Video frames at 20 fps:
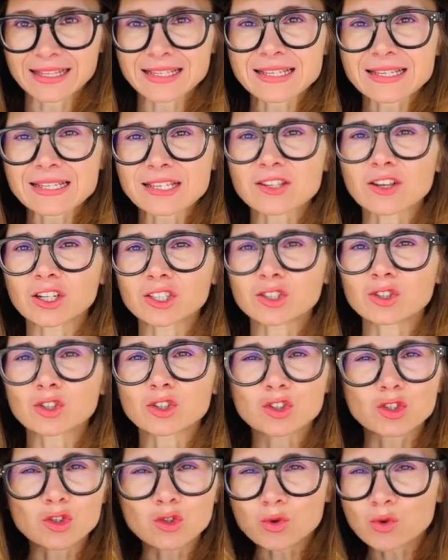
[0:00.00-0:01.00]
This is not you're
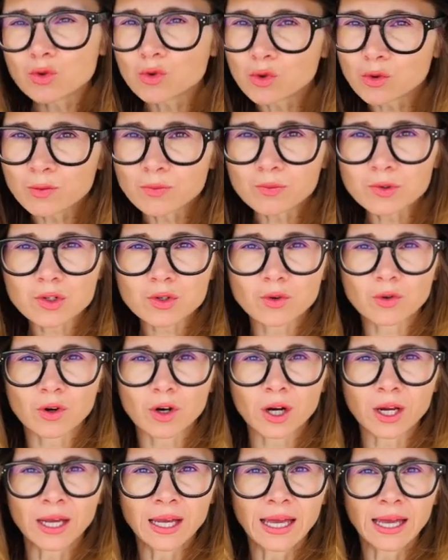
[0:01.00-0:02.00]
doomed
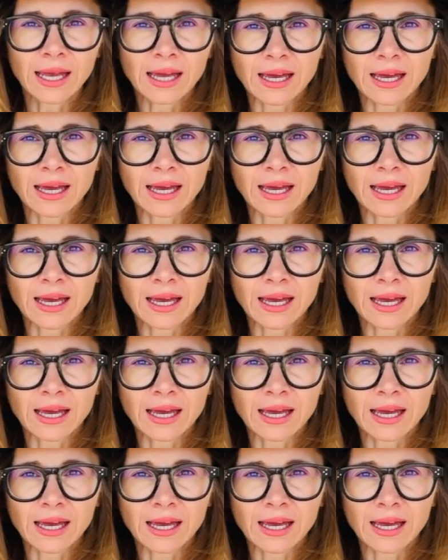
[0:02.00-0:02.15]
or